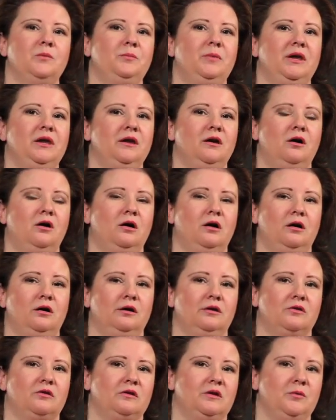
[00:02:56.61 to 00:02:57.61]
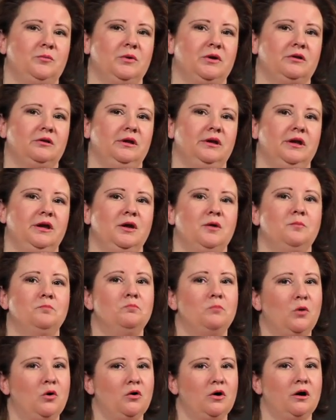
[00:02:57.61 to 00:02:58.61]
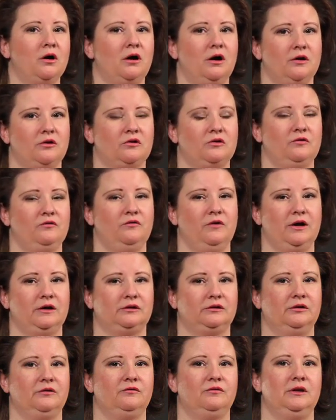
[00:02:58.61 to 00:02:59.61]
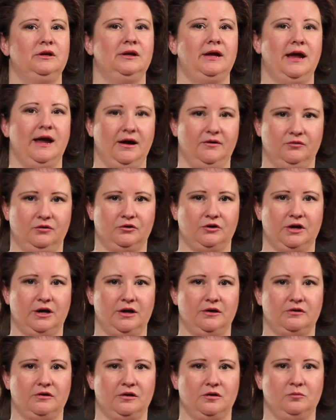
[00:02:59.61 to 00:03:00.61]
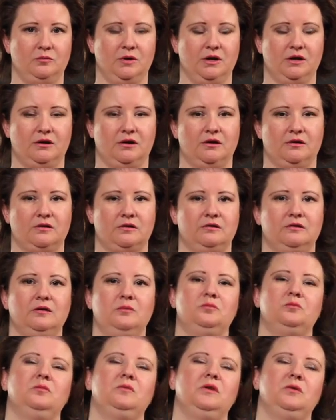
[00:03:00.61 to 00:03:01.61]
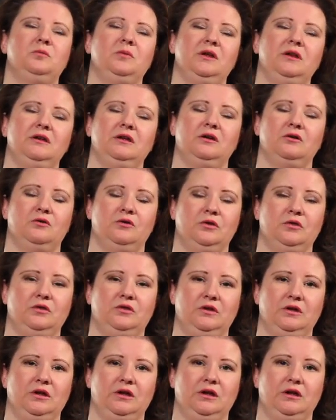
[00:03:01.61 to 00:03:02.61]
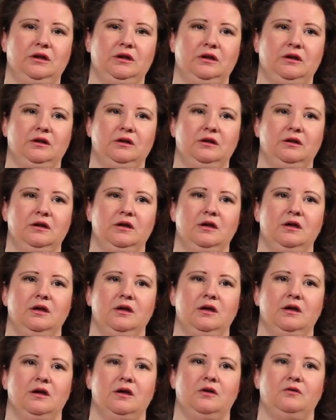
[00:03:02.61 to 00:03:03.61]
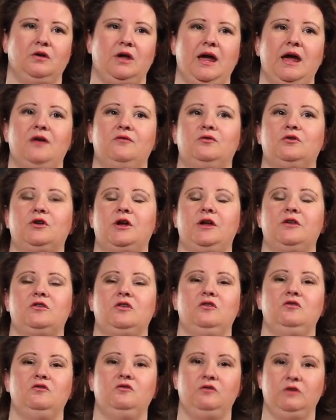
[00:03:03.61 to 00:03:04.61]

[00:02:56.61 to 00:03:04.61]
PR is typically more cost effective than advertising because depending on the advertising